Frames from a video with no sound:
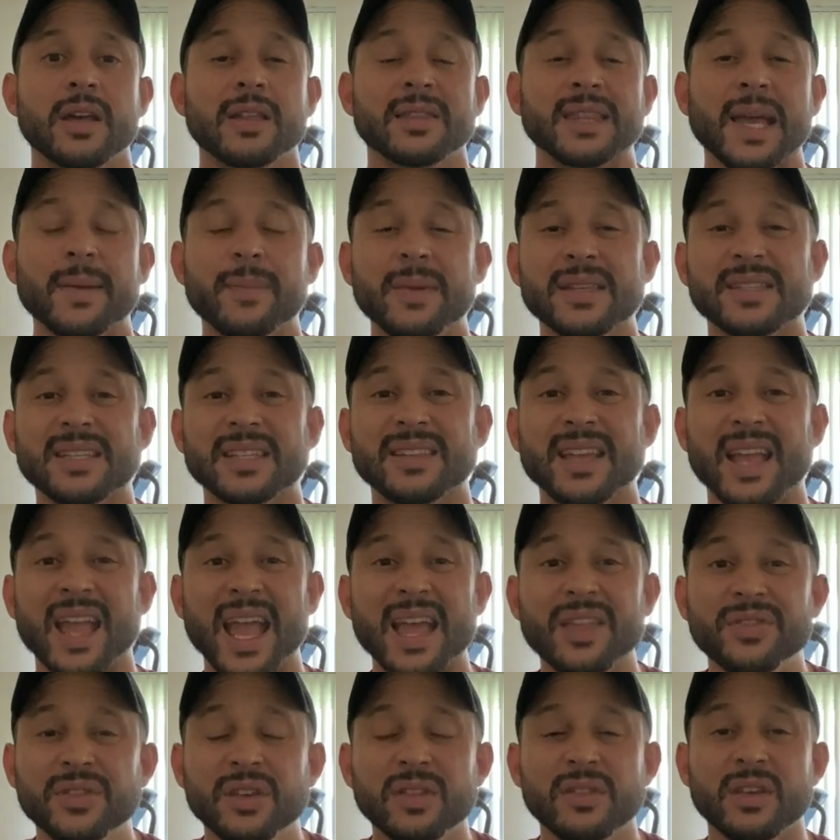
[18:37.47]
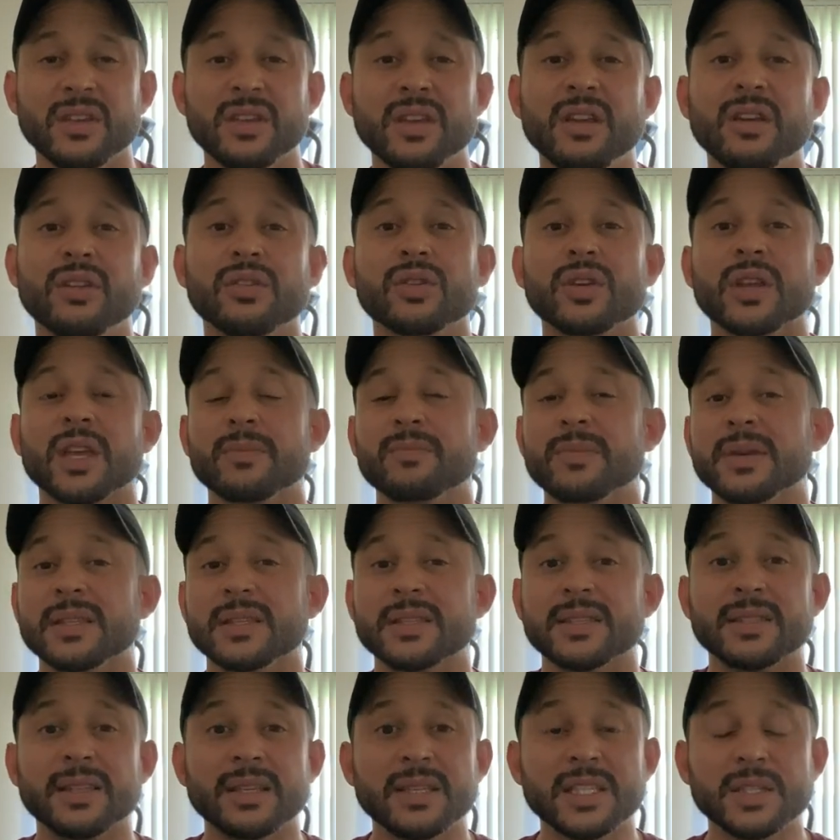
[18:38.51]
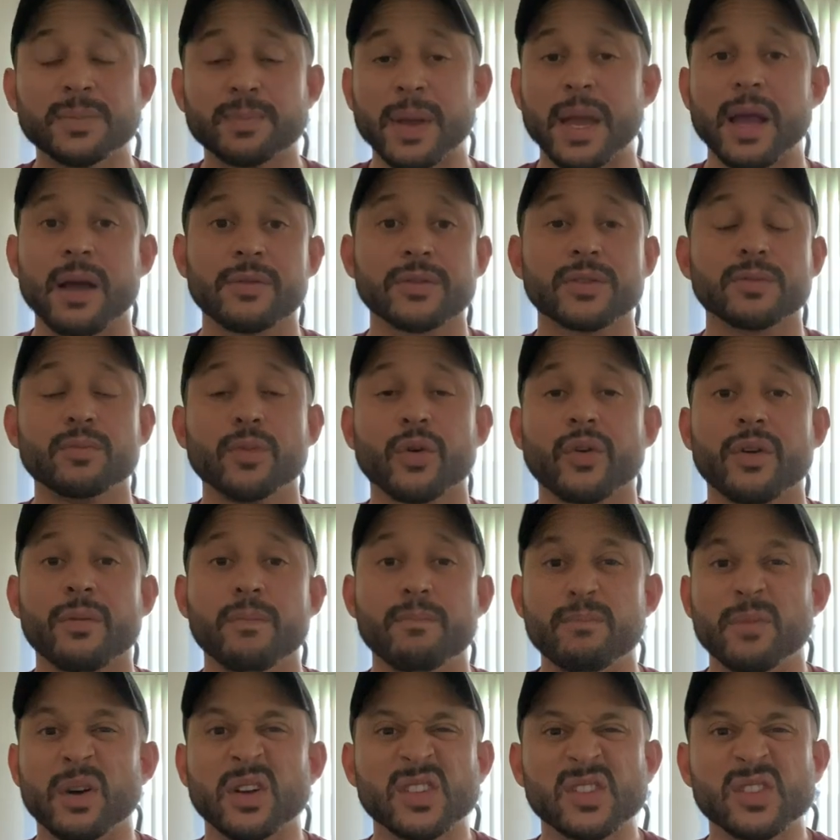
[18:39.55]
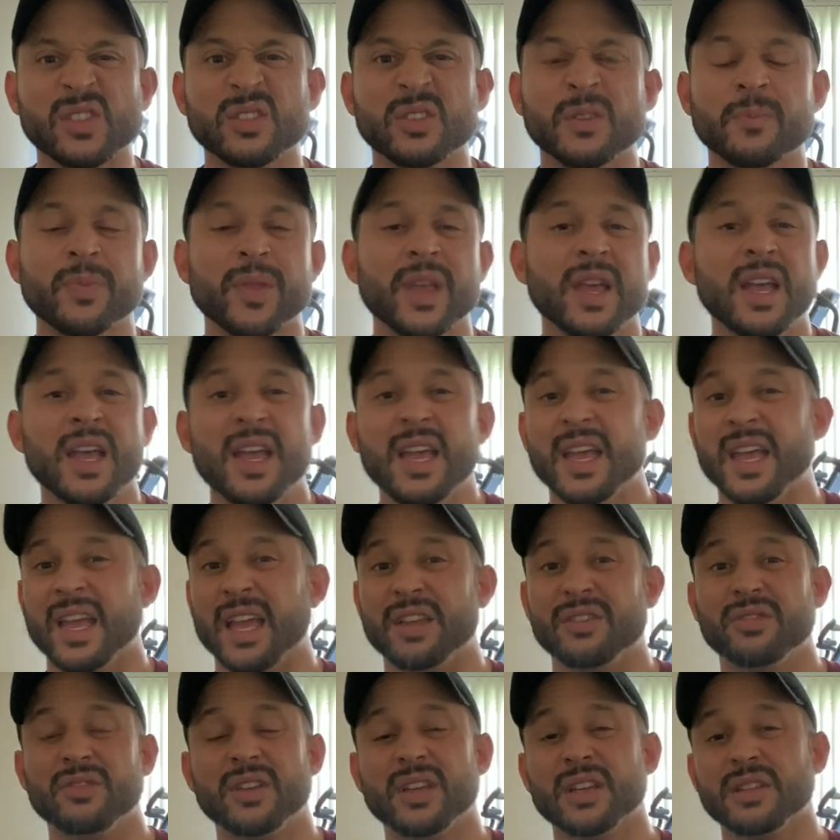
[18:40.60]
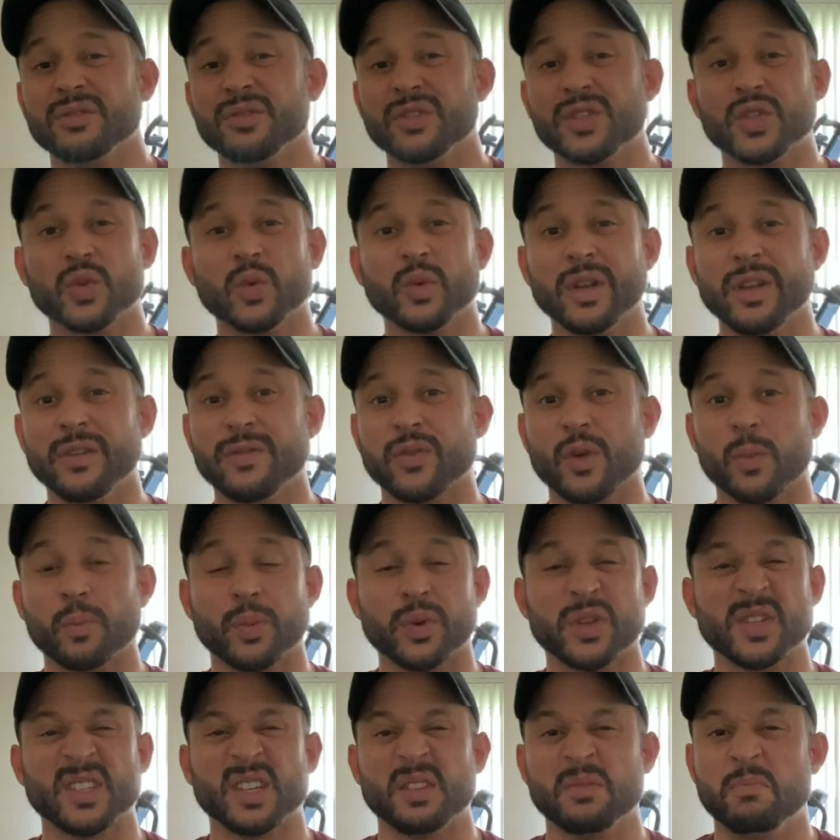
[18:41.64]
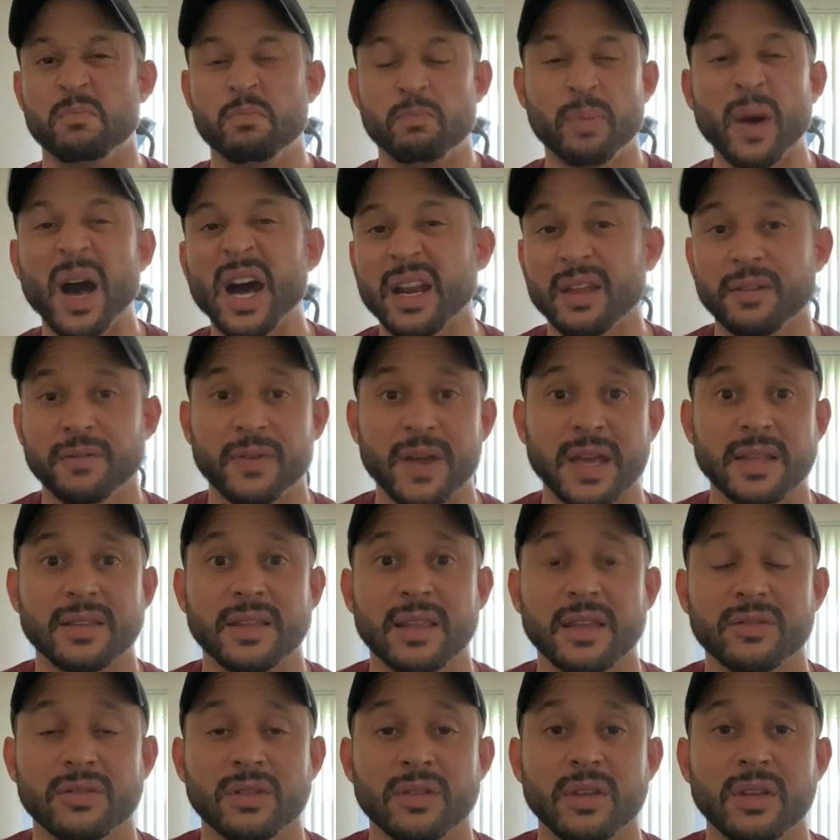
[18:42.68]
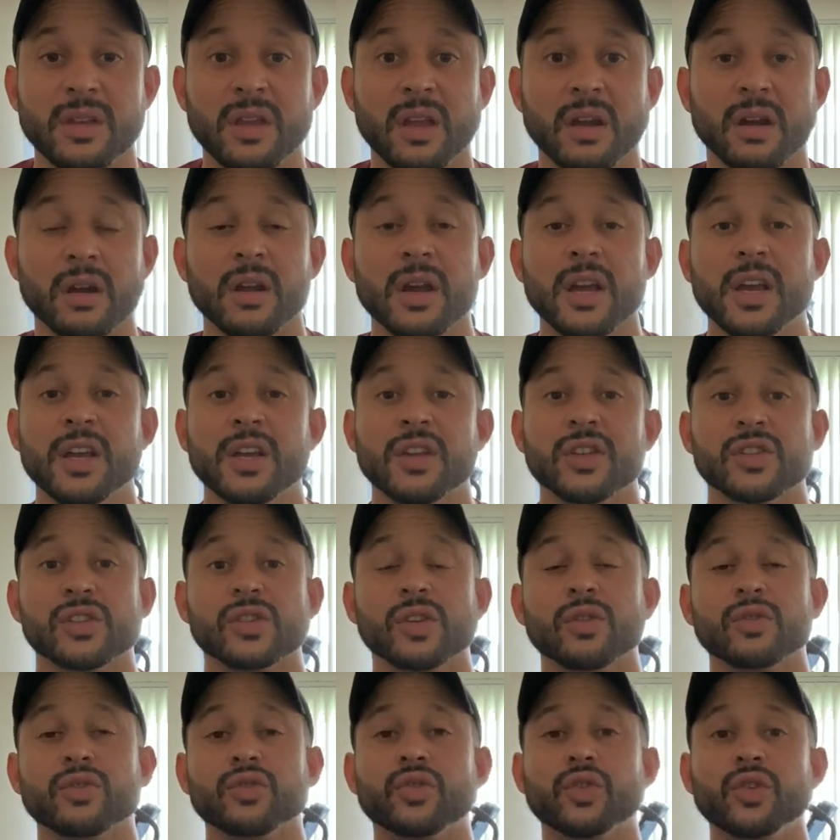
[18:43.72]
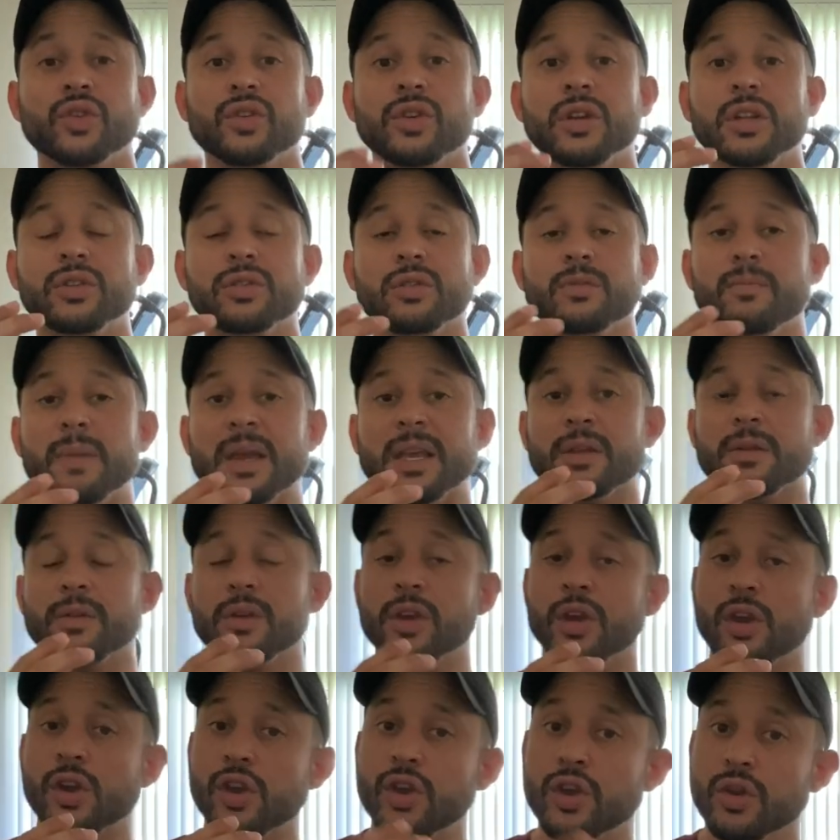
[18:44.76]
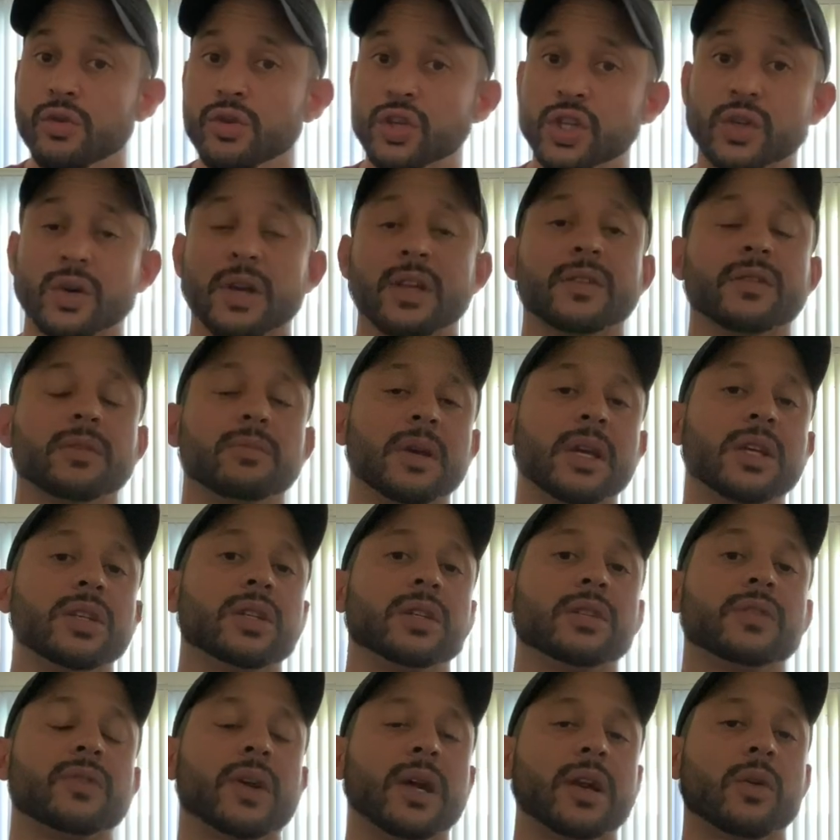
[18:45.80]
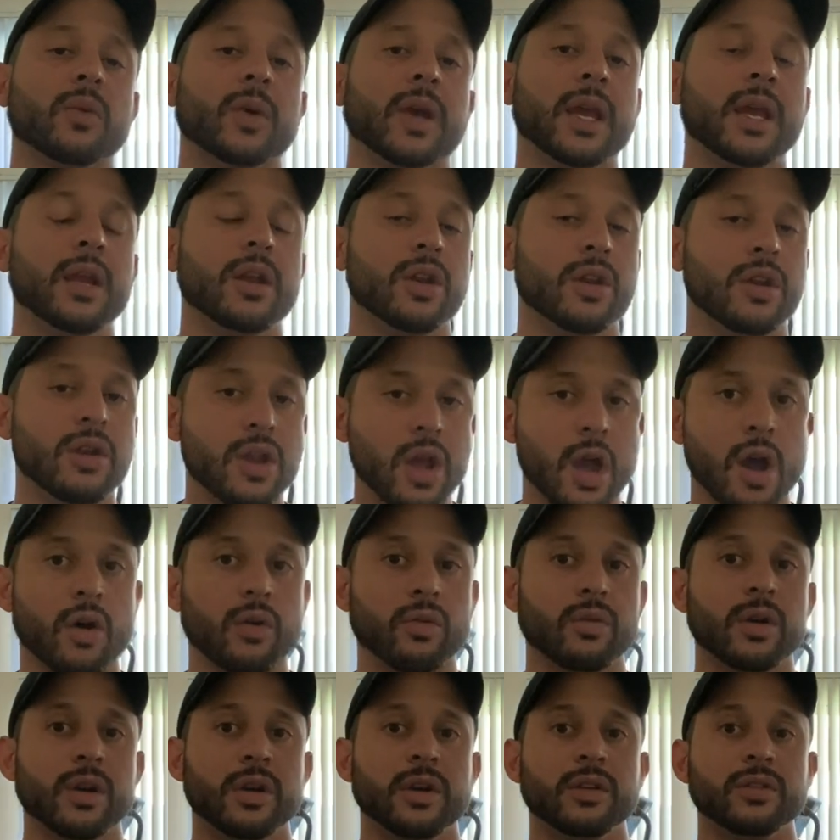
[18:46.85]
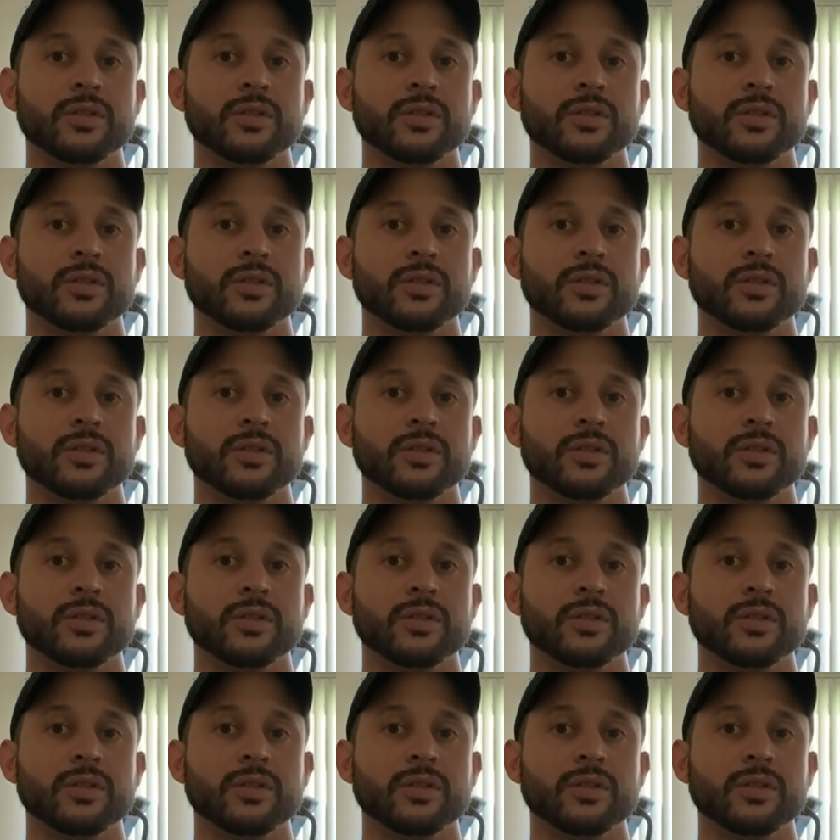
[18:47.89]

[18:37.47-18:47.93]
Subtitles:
That means at the end of the year, you can be 6 pounds more muscle and you can lose 24% body fat at the end of the year. So do you need to make huge transformations right away? No.